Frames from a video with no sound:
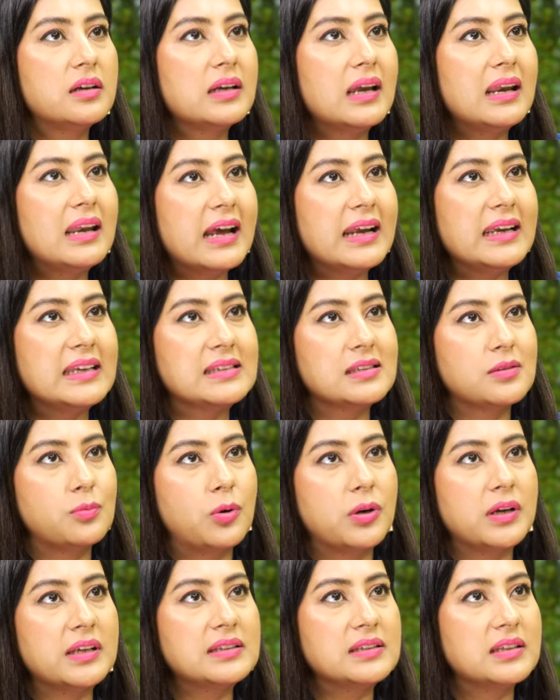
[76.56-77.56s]
realize
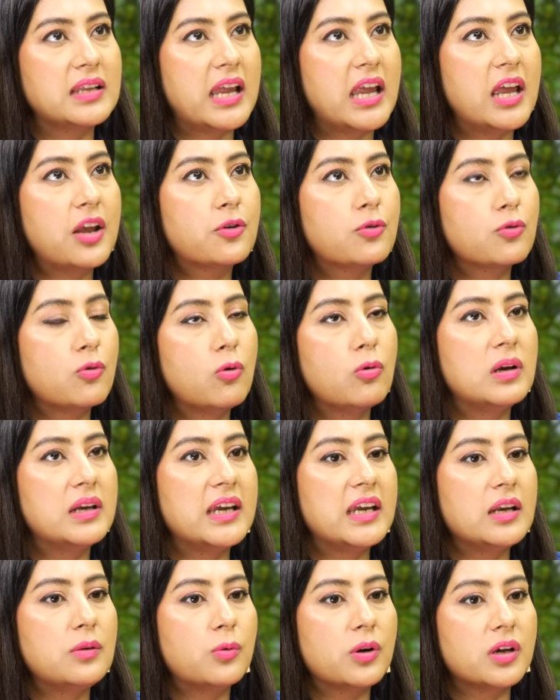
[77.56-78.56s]
what is their role
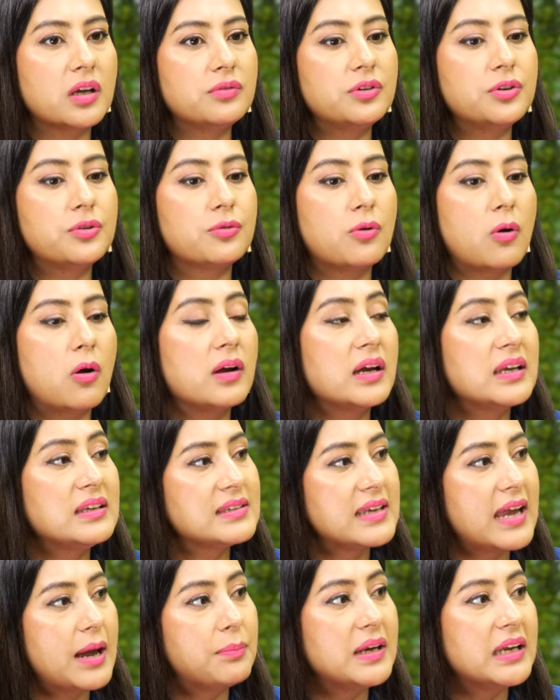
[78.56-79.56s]
in whatever wrong
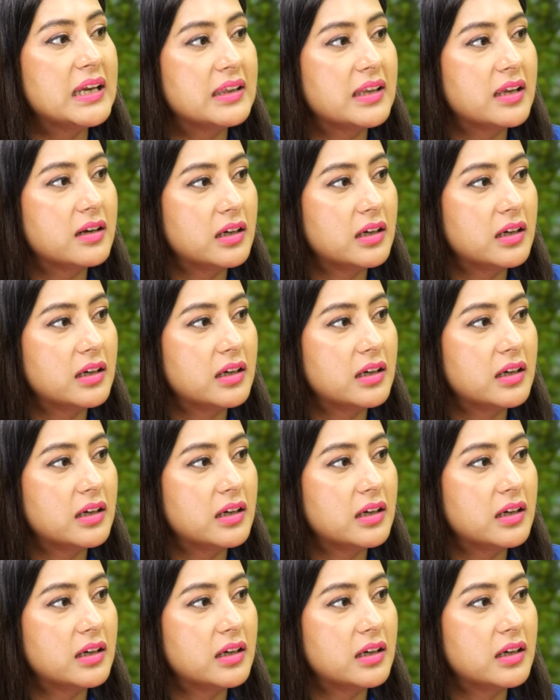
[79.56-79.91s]
is happening in their